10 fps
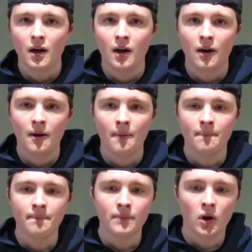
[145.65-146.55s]

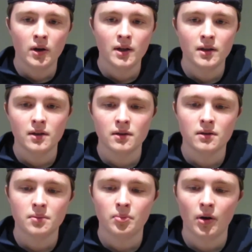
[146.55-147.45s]
um, on
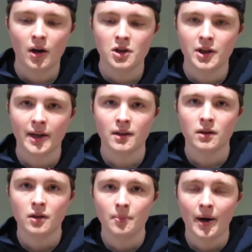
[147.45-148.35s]
his project
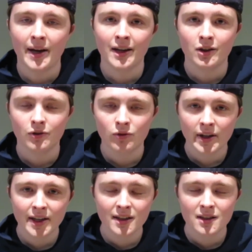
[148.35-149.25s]
Goodbye and Good
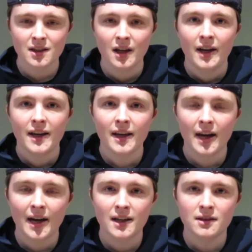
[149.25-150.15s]
Riddance. He
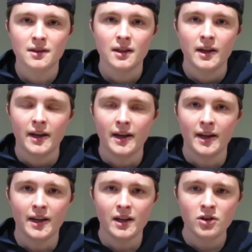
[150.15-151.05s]
has
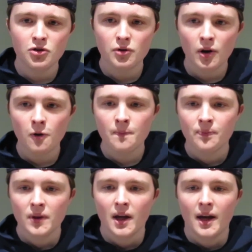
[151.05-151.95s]
an intro
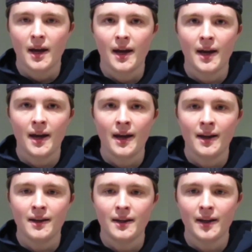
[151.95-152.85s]

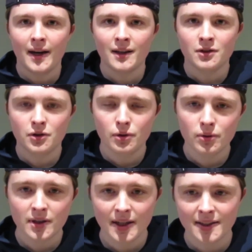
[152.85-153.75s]
and he has two
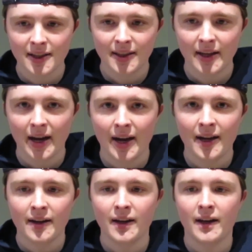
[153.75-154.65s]
skits at the
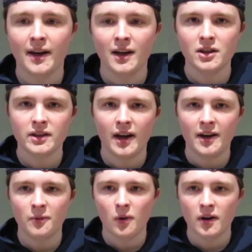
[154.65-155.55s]
end and I just kind
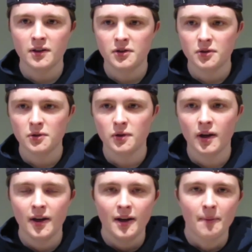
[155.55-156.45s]
of wanted to
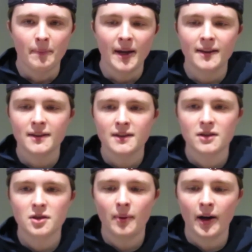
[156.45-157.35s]
make this
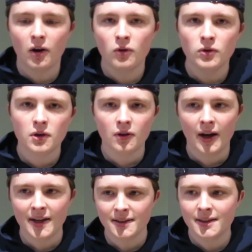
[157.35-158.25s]
into my own little
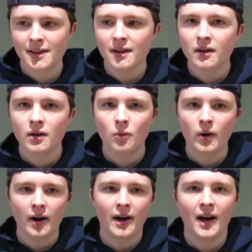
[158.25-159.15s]
idea
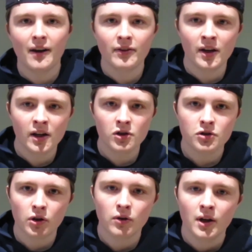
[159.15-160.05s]
where I have an
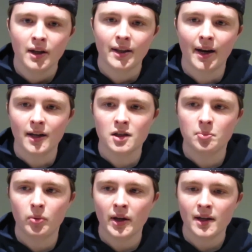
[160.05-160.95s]
intro that
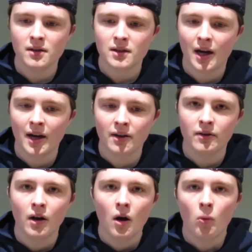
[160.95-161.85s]
explains kind
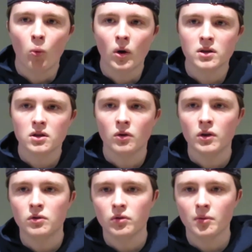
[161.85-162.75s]
of what's
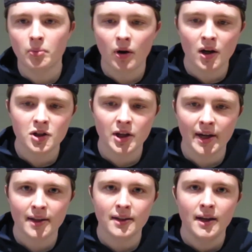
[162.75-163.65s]
going through the
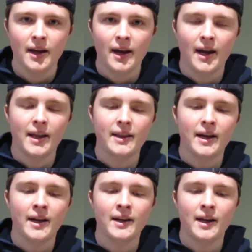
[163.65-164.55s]
project and
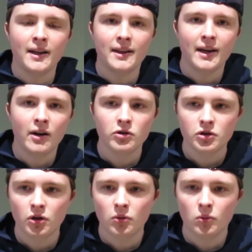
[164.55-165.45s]
then at the
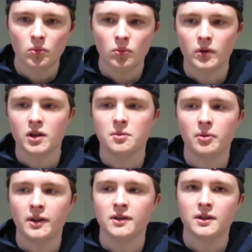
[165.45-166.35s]
outro what
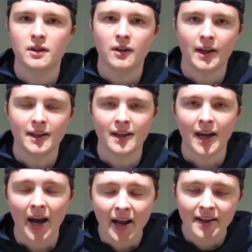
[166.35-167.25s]
explains you know, like
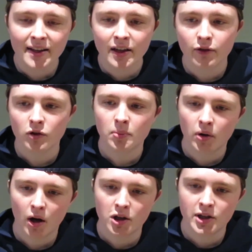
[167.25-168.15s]
the ending of the
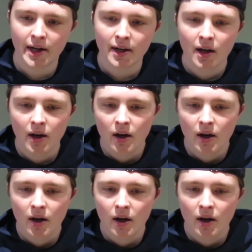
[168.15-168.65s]
project